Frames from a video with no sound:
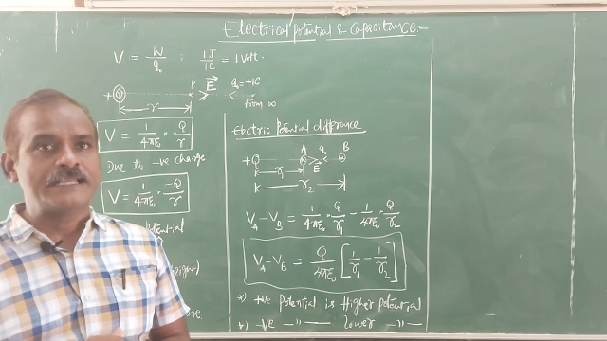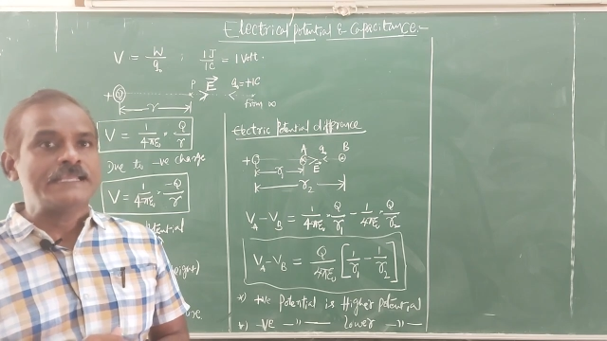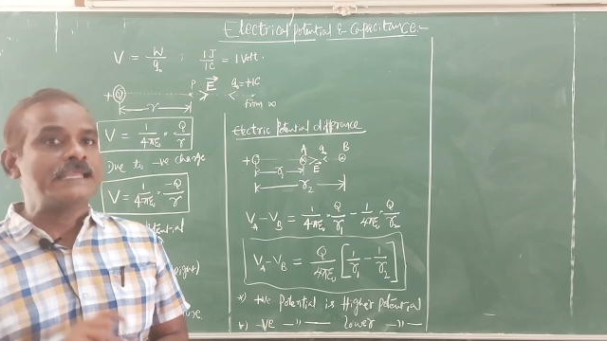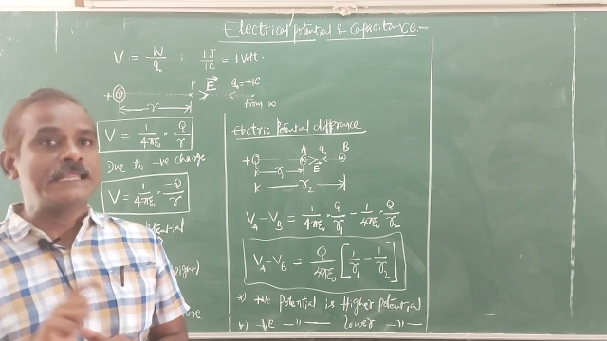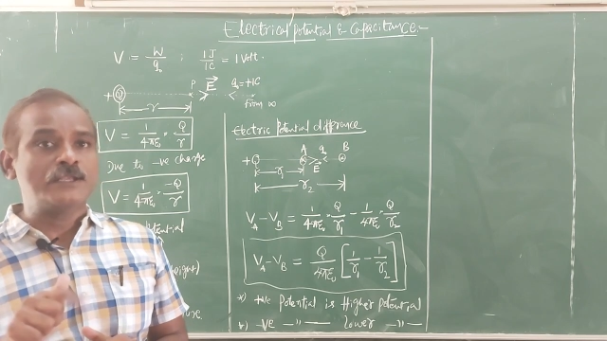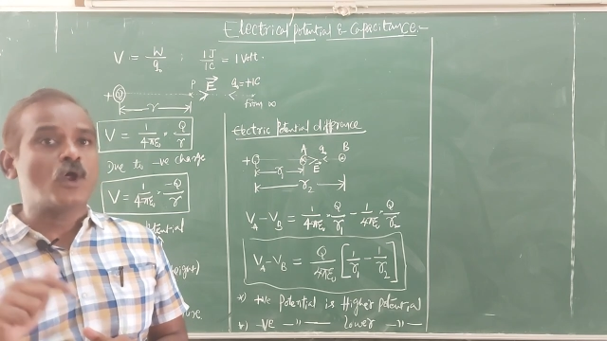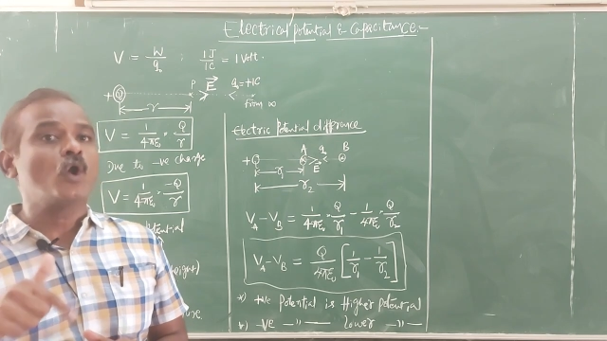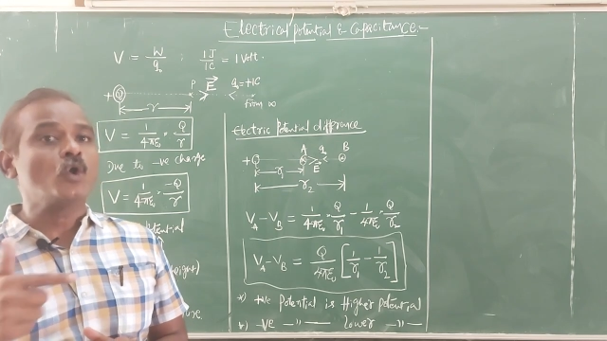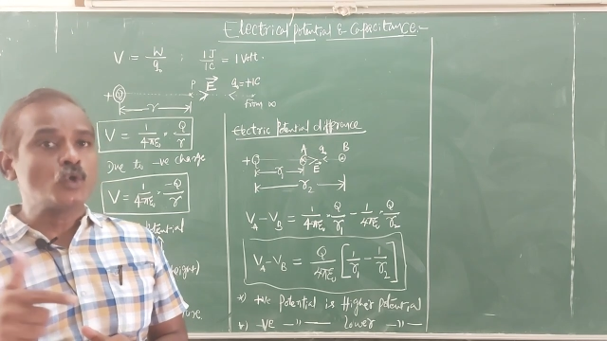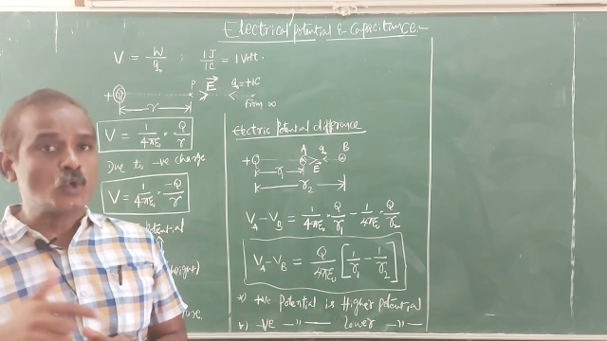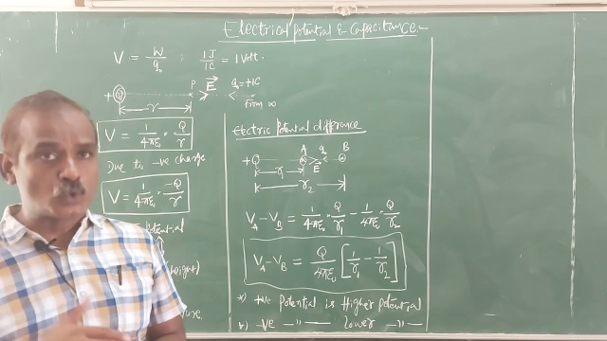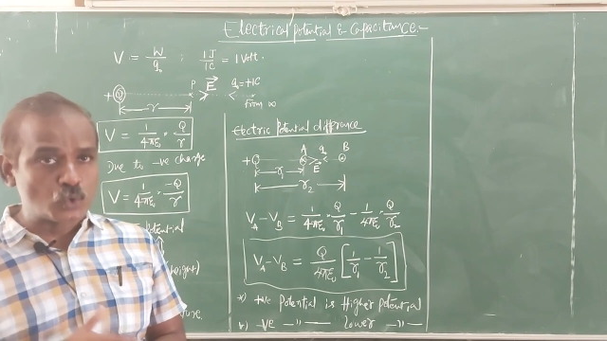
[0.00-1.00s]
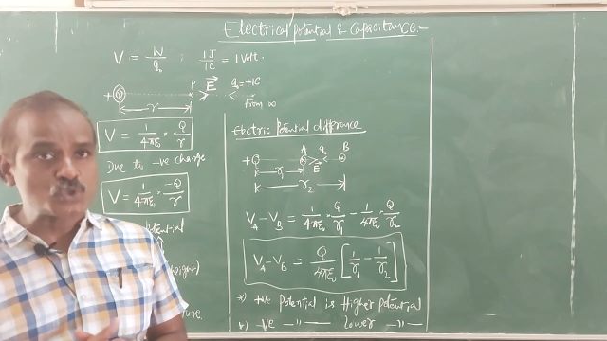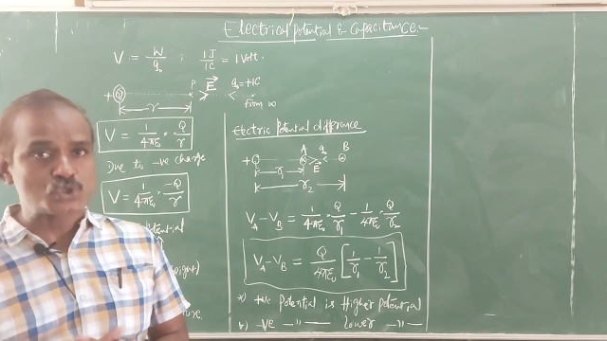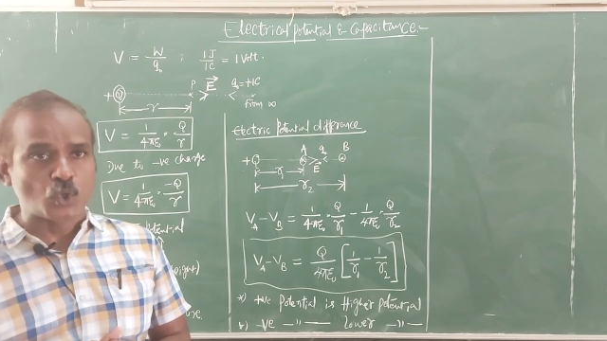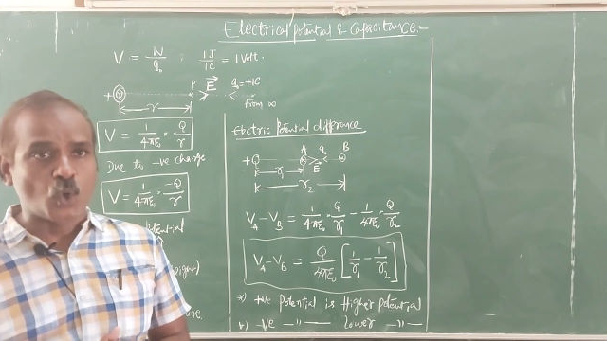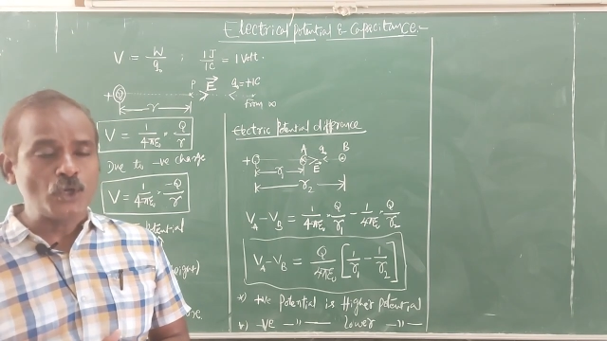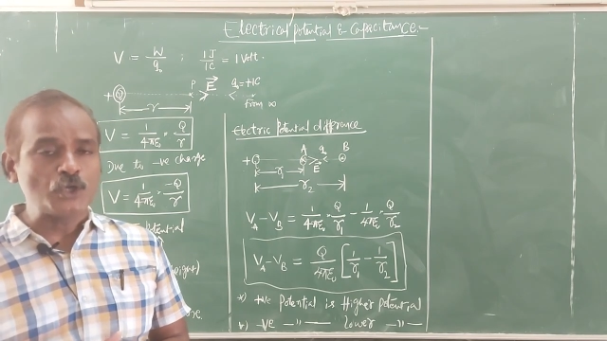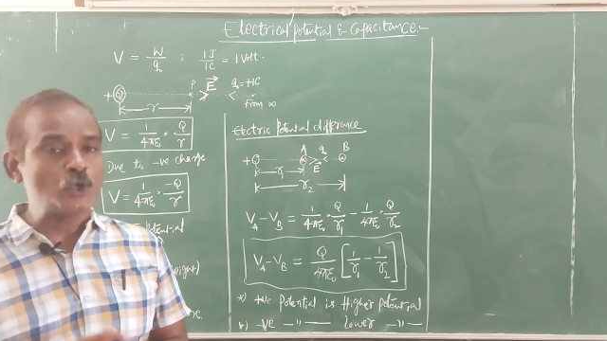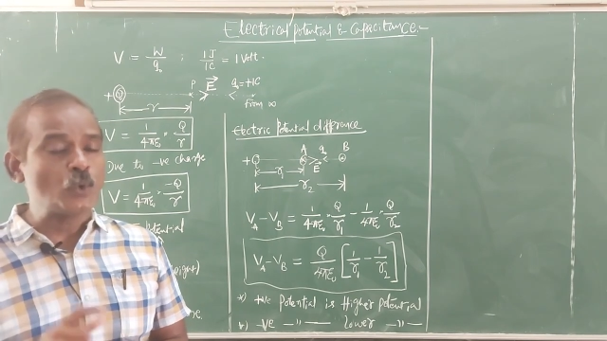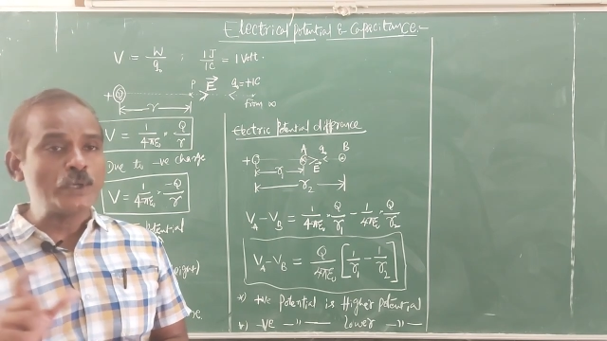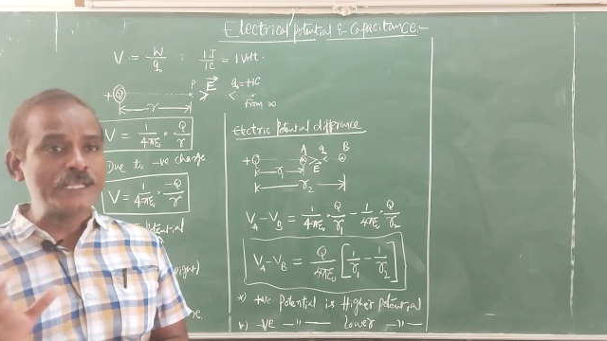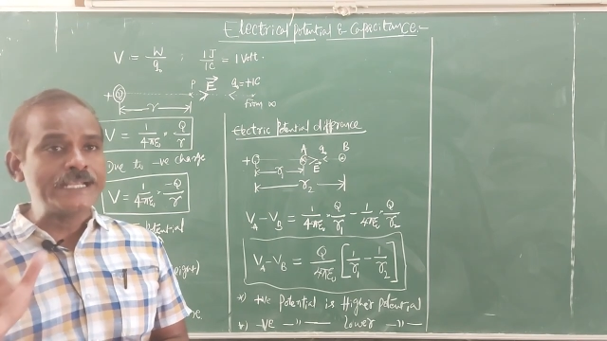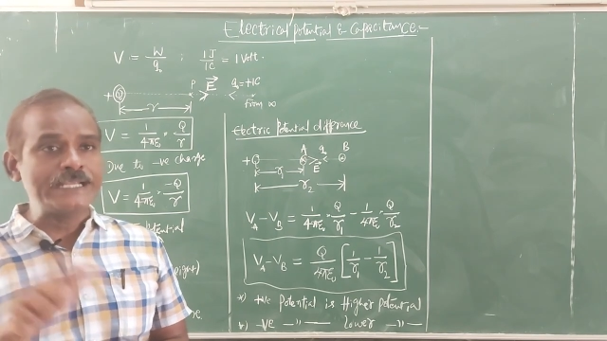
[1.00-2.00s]
In order to do so,
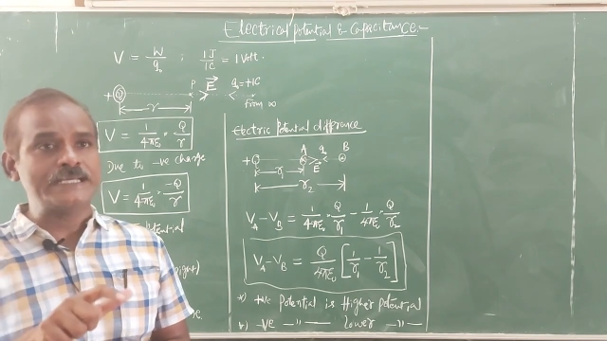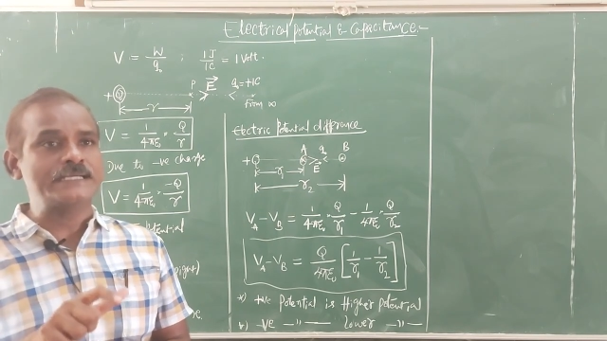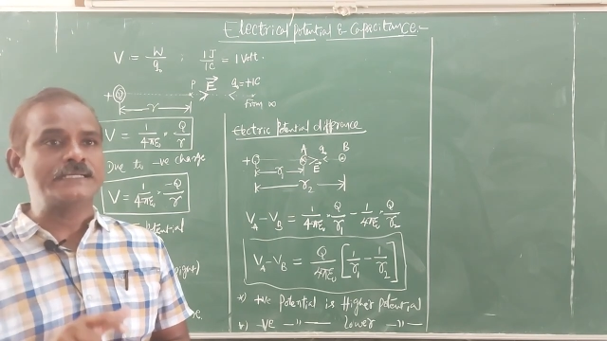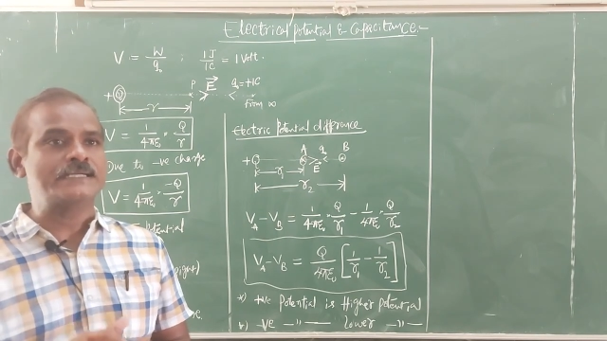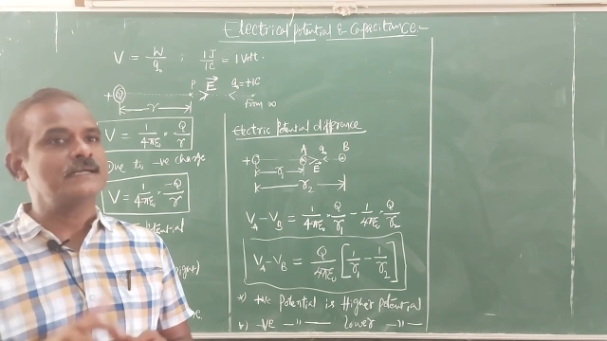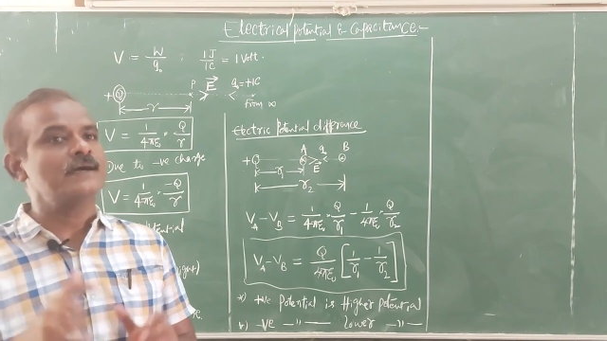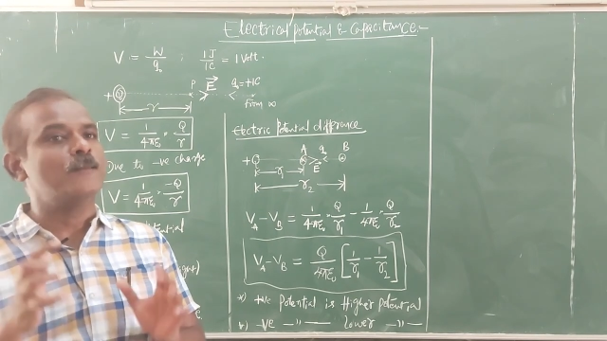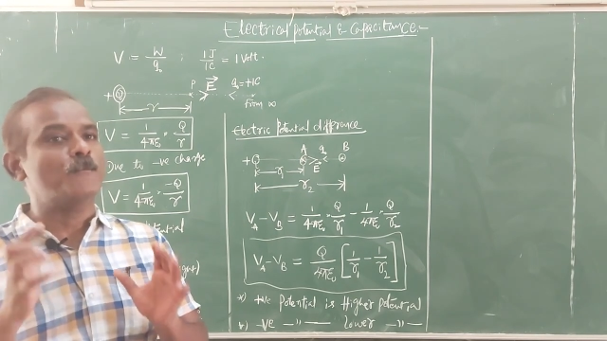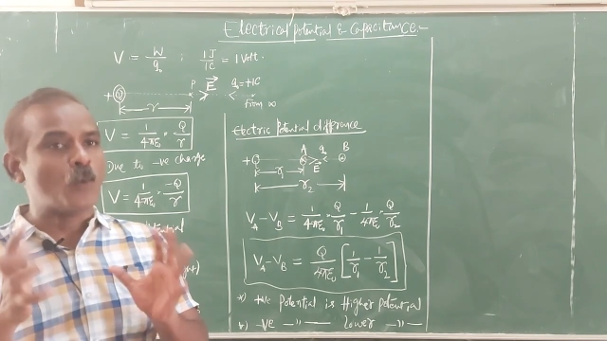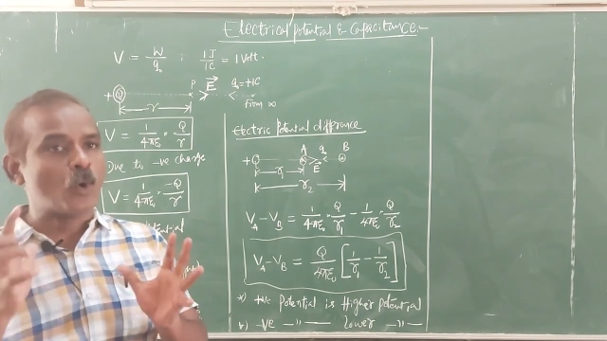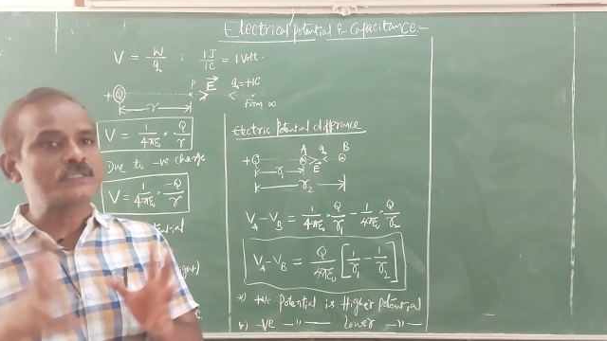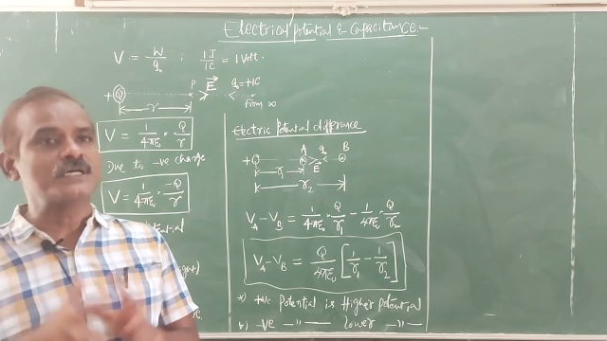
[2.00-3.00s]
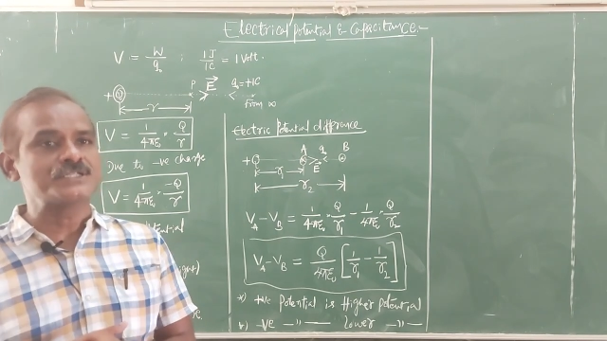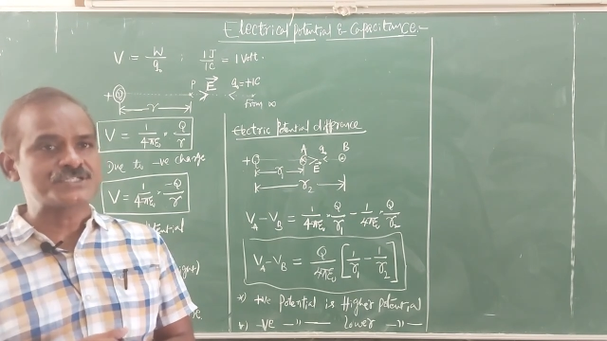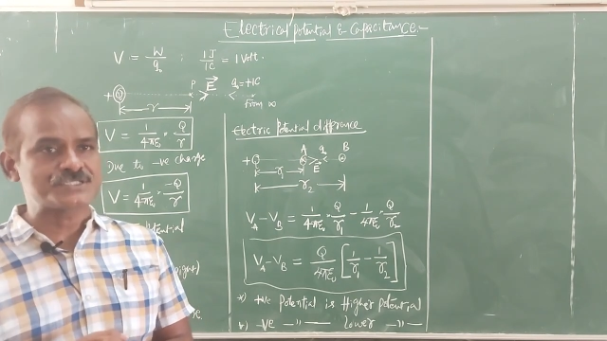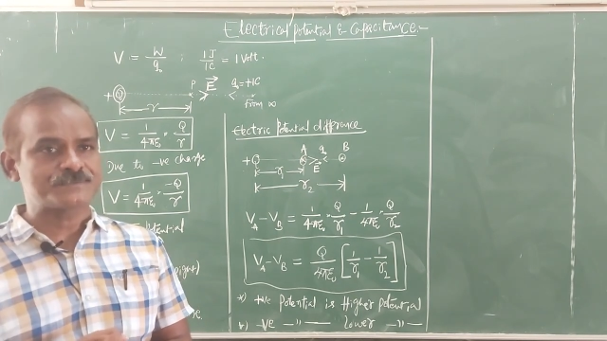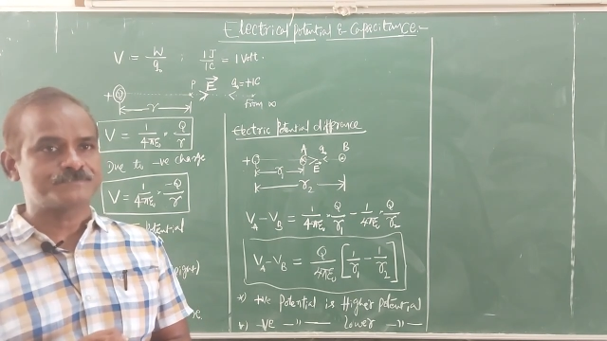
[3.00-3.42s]
you need motors.